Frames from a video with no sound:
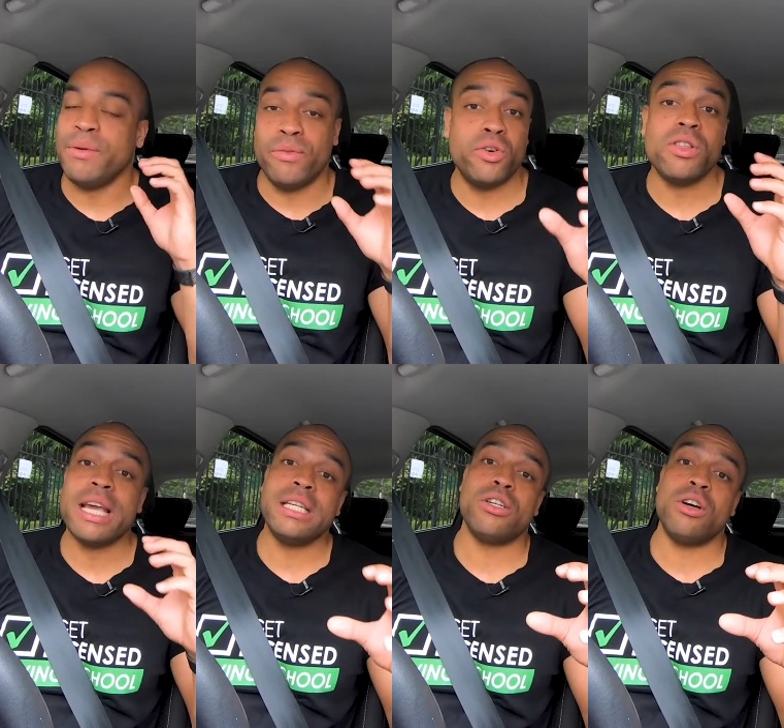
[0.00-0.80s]
If you've got
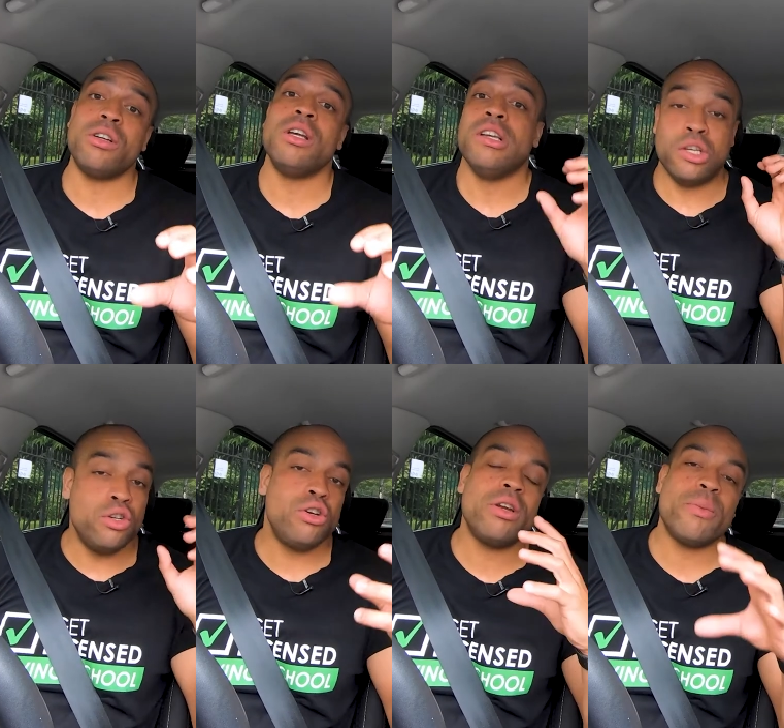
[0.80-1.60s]
the engine on,
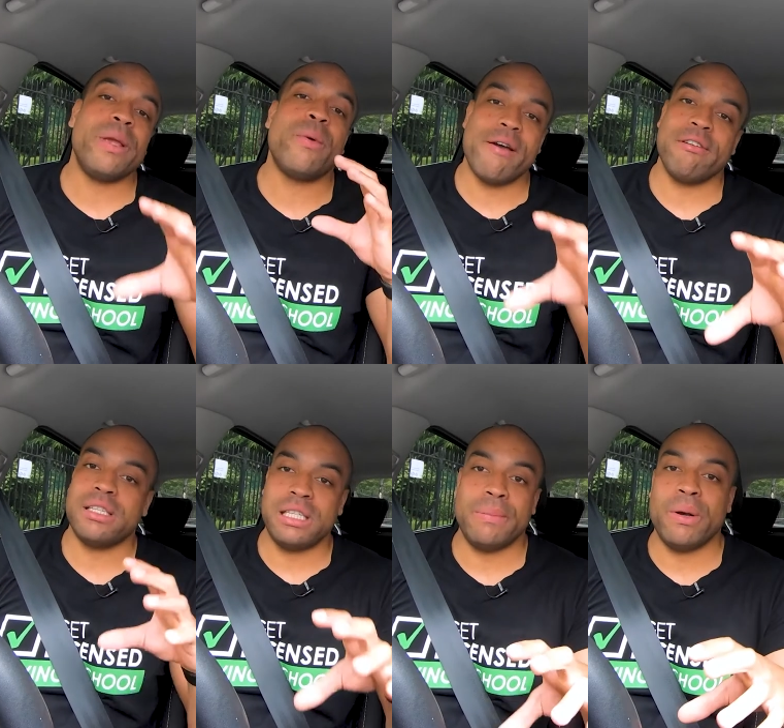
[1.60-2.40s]
you should be wearing a
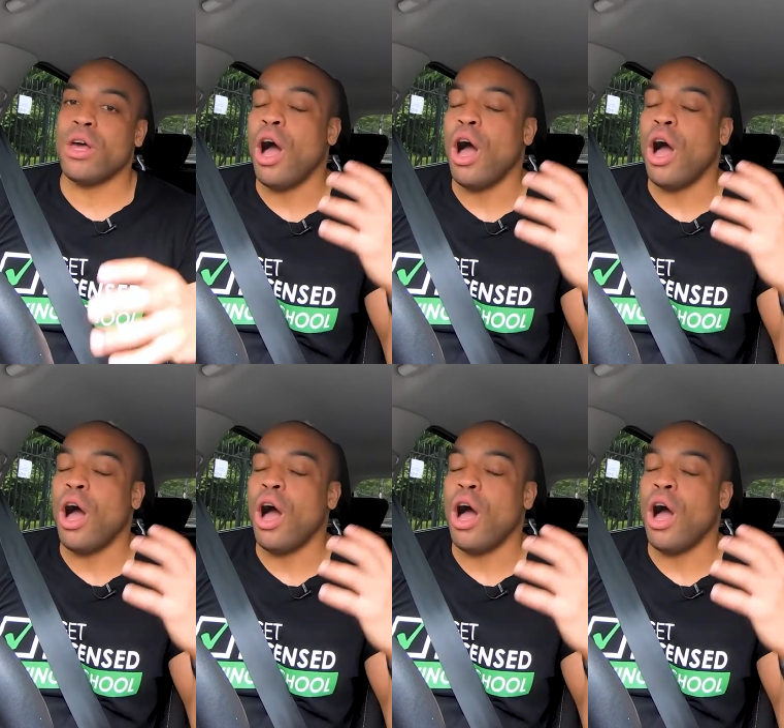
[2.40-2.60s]
seatbelt.